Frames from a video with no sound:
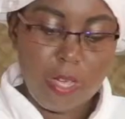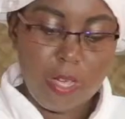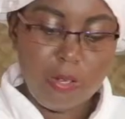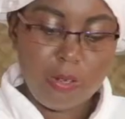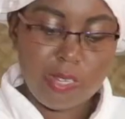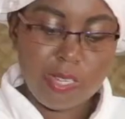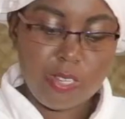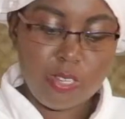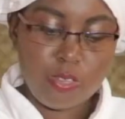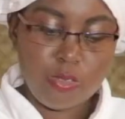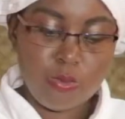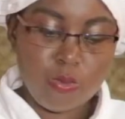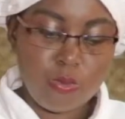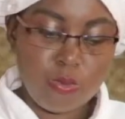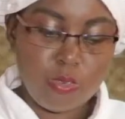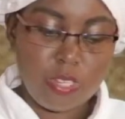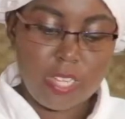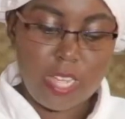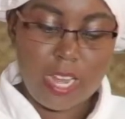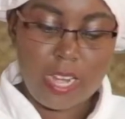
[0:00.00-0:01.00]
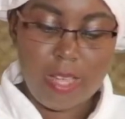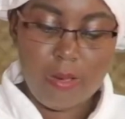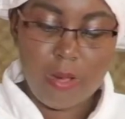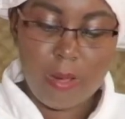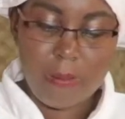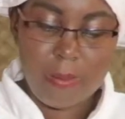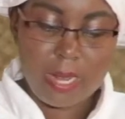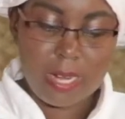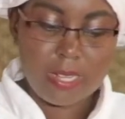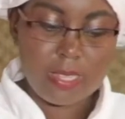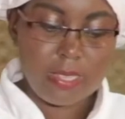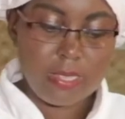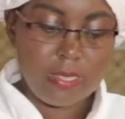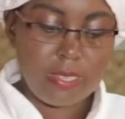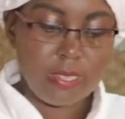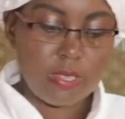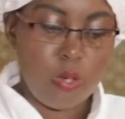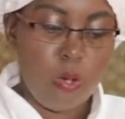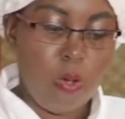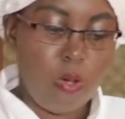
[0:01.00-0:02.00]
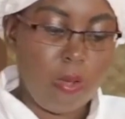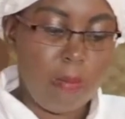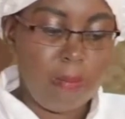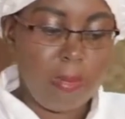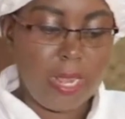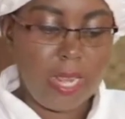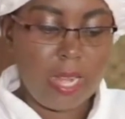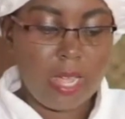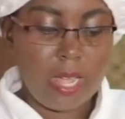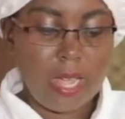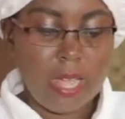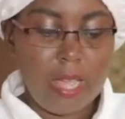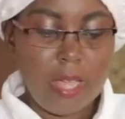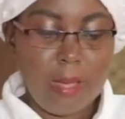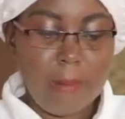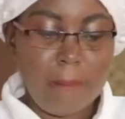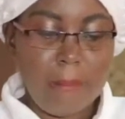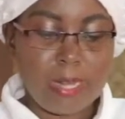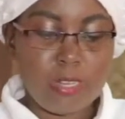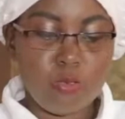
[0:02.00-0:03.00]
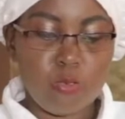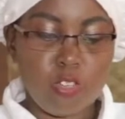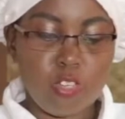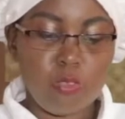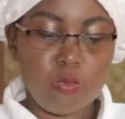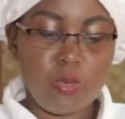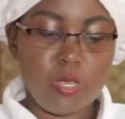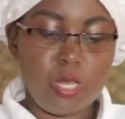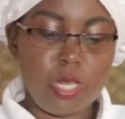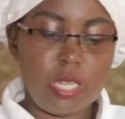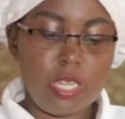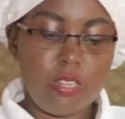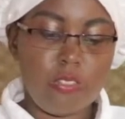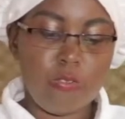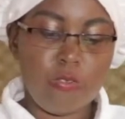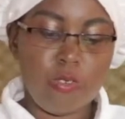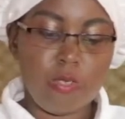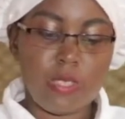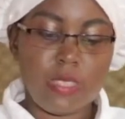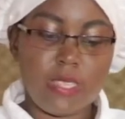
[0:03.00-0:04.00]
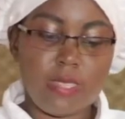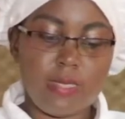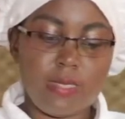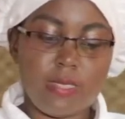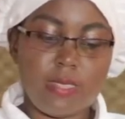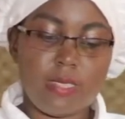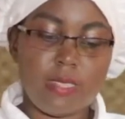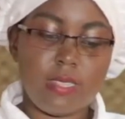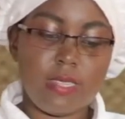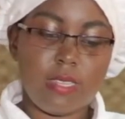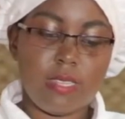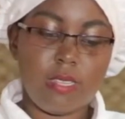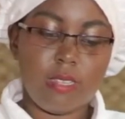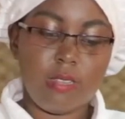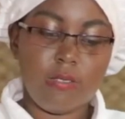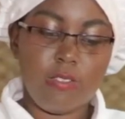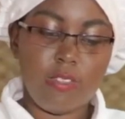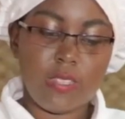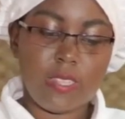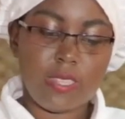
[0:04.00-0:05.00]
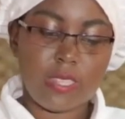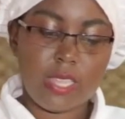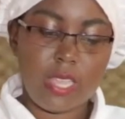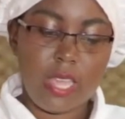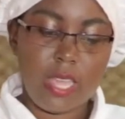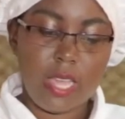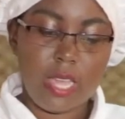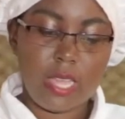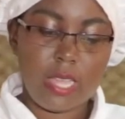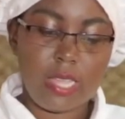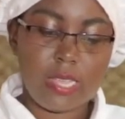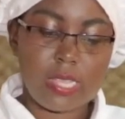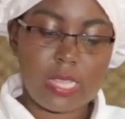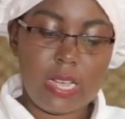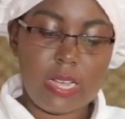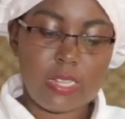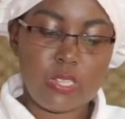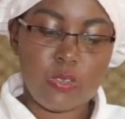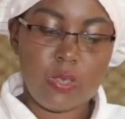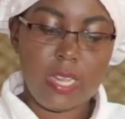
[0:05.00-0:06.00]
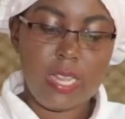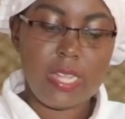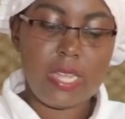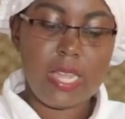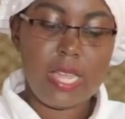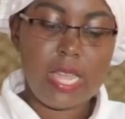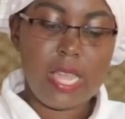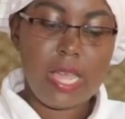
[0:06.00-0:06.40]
are going to turn our milk. This is whole milk, but what we need for this cake is actually